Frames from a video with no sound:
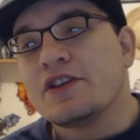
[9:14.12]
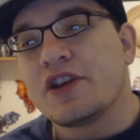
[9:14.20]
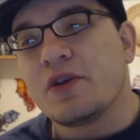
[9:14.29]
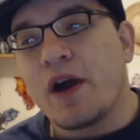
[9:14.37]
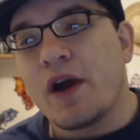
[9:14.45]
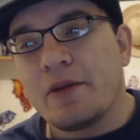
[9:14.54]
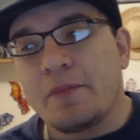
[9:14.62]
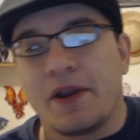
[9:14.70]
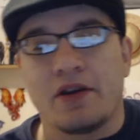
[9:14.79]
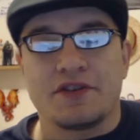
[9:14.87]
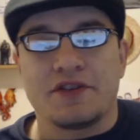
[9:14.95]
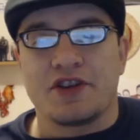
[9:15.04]
So they wind up
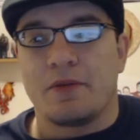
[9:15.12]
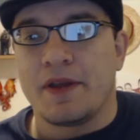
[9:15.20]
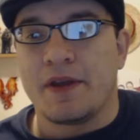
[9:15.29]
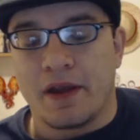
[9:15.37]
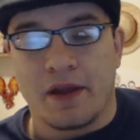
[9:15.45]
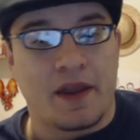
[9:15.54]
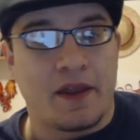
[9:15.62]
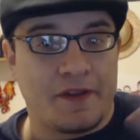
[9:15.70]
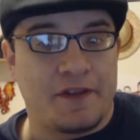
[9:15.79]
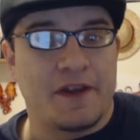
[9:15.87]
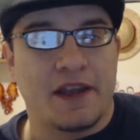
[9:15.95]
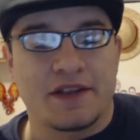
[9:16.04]
hearing something,
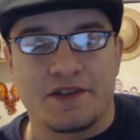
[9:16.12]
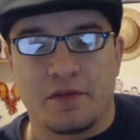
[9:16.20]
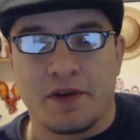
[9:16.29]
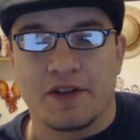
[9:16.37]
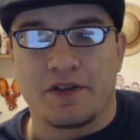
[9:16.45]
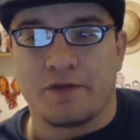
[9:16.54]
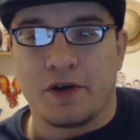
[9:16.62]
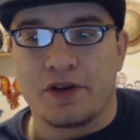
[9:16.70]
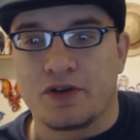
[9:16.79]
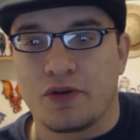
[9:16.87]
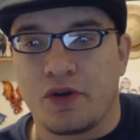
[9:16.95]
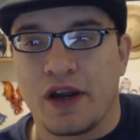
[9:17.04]
they think it's going to be at the
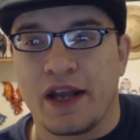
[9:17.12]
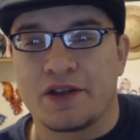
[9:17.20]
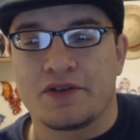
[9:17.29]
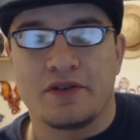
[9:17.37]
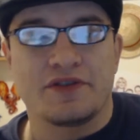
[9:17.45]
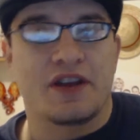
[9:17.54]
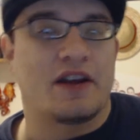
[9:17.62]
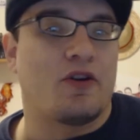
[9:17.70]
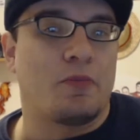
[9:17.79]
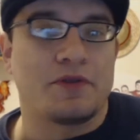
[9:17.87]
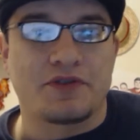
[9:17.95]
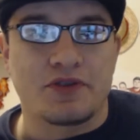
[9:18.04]
front door, and it turns out he
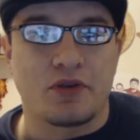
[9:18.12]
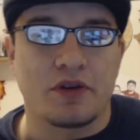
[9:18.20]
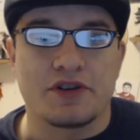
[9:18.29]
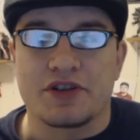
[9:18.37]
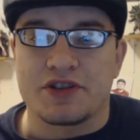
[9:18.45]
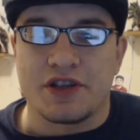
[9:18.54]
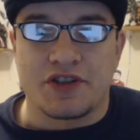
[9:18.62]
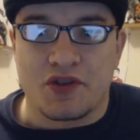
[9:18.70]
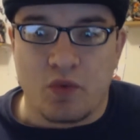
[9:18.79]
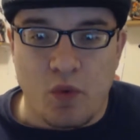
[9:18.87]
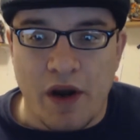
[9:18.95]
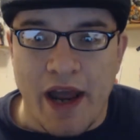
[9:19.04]
opens the door, it's
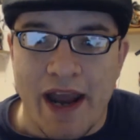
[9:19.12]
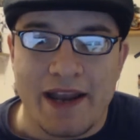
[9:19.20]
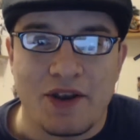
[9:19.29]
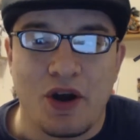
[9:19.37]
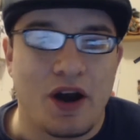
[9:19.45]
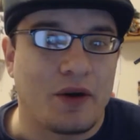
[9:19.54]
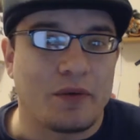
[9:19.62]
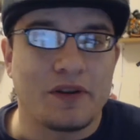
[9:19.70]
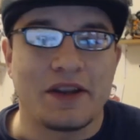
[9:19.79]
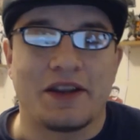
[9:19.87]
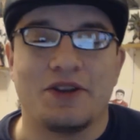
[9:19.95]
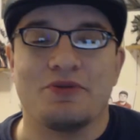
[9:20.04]
this one-eyed dog,
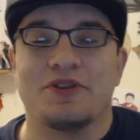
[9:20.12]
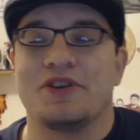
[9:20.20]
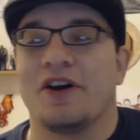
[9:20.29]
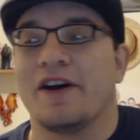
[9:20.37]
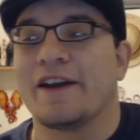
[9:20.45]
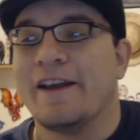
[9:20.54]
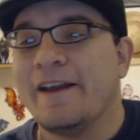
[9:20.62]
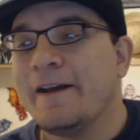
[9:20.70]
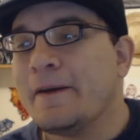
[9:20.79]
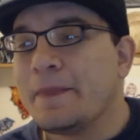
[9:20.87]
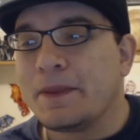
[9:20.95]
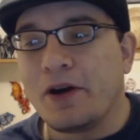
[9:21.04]
really cute dog.
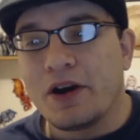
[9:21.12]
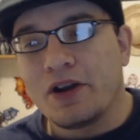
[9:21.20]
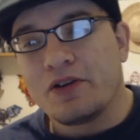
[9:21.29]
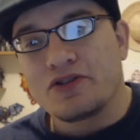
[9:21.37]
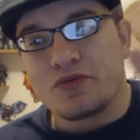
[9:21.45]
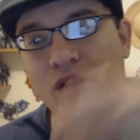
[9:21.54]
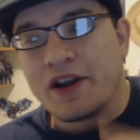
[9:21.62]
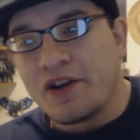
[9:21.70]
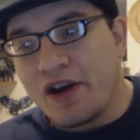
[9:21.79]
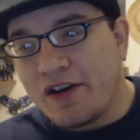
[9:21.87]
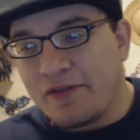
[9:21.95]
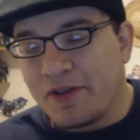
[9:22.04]
Dog goes running
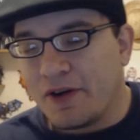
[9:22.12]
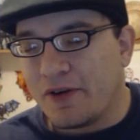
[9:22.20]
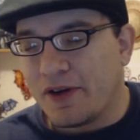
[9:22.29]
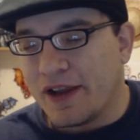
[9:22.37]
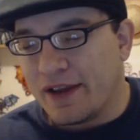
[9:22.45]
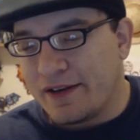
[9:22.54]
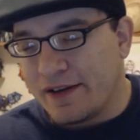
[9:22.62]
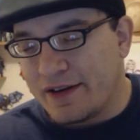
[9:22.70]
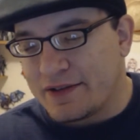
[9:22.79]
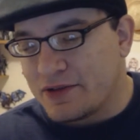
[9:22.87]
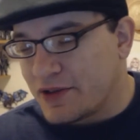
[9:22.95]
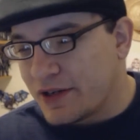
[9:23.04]
off, though, and
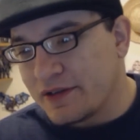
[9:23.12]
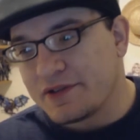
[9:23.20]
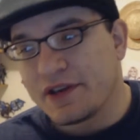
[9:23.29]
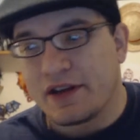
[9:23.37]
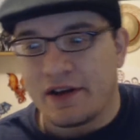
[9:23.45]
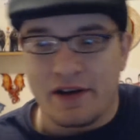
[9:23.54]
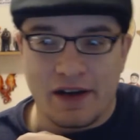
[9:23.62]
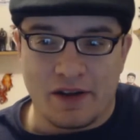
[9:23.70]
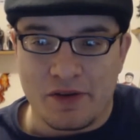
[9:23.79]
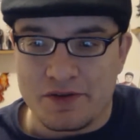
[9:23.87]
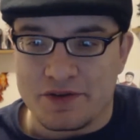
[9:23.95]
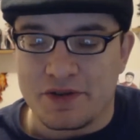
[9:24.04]
so Daryl's like, all right,
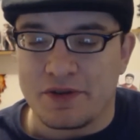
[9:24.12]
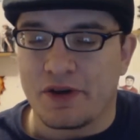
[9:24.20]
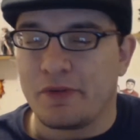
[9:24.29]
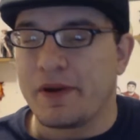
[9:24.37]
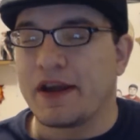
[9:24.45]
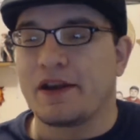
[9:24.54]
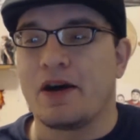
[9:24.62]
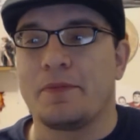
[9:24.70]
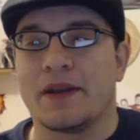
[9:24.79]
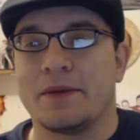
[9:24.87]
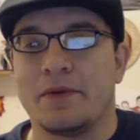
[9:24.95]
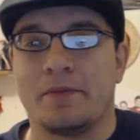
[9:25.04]
closes the door back
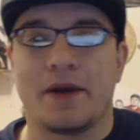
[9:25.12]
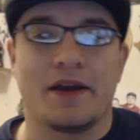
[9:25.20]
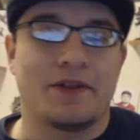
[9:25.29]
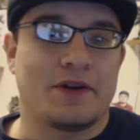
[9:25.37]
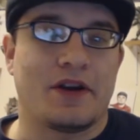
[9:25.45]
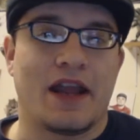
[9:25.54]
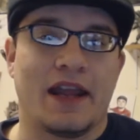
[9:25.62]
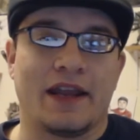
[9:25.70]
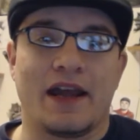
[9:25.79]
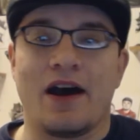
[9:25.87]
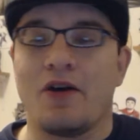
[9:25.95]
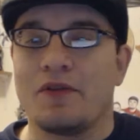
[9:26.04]
up, and him and Beth, they're
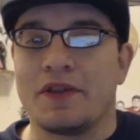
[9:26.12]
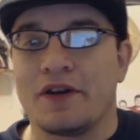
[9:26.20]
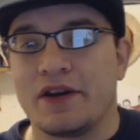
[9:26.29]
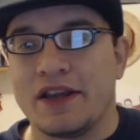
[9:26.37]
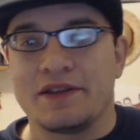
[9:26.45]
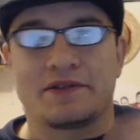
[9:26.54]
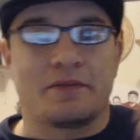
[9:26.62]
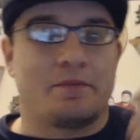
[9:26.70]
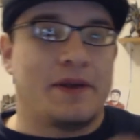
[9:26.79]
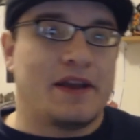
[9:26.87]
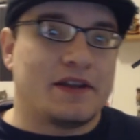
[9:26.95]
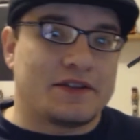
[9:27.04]
hanging out, and they're eating
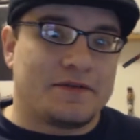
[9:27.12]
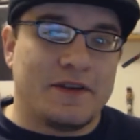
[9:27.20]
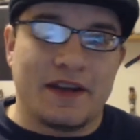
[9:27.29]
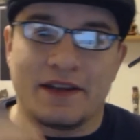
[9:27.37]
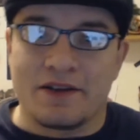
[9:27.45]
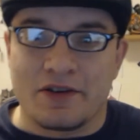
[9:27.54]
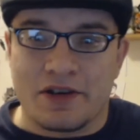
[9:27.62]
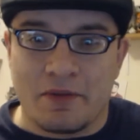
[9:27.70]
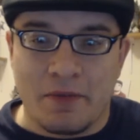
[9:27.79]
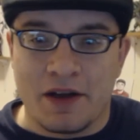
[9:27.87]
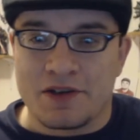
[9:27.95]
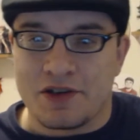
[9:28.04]
some pig's feet, and
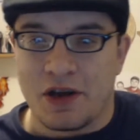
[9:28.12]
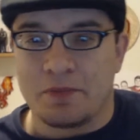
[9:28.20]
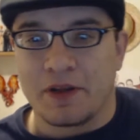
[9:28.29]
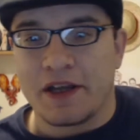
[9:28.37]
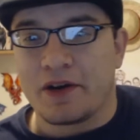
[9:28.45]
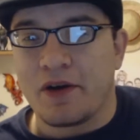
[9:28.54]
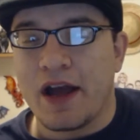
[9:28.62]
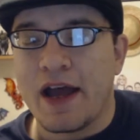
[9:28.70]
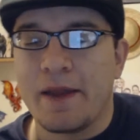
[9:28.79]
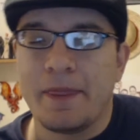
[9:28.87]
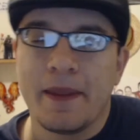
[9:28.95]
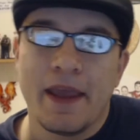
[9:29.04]
they're munching up later
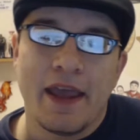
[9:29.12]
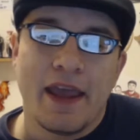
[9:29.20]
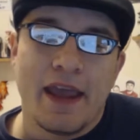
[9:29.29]
on.